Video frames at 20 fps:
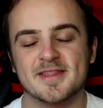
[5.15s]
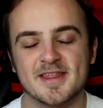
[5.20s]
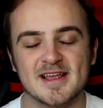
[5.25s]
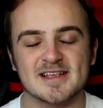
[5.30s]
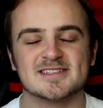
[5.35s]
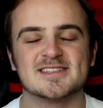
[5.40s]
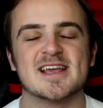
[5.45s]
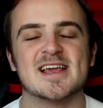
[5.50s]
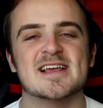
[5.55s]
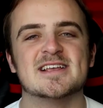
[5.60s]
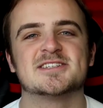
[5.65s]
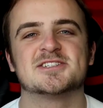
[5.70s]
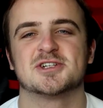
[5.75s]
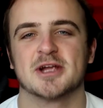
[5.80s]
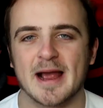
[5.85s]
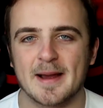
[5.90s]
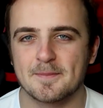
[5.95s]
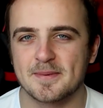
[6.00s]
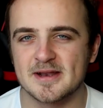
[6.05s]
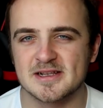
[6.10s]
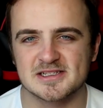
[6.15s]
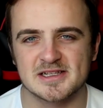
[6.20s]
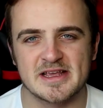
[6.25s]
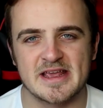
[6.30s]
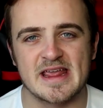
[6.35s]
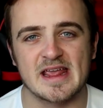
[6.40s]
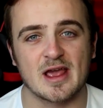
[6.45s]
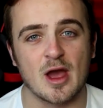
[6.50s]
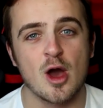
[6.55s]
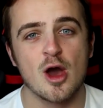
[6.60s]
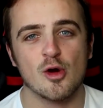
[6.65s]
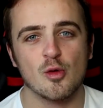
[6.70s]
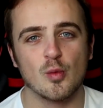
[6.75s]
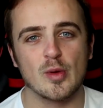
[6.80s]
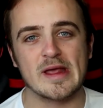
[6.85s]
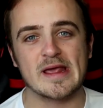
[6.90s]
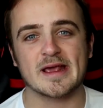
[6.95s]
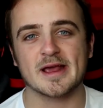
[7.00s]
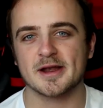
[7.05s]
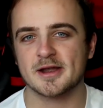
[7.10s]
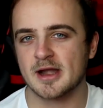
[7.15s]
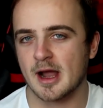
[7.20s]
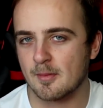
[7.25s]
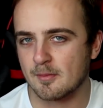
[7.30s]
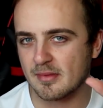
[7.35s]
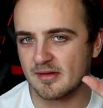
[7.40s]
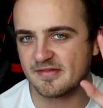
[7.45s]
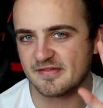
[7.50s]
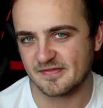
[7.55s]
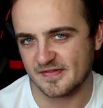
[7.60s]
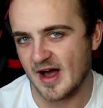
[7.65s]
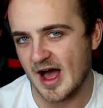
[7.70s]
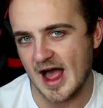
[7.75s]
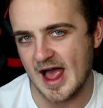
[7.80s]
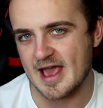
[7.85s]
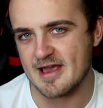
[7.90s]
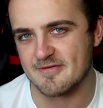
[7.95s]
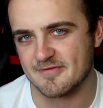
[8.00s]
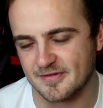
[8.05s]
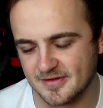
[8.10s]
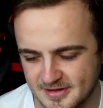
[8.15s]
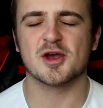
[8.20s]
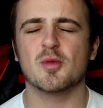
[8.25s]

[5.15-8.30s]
This is Champions League week number 5.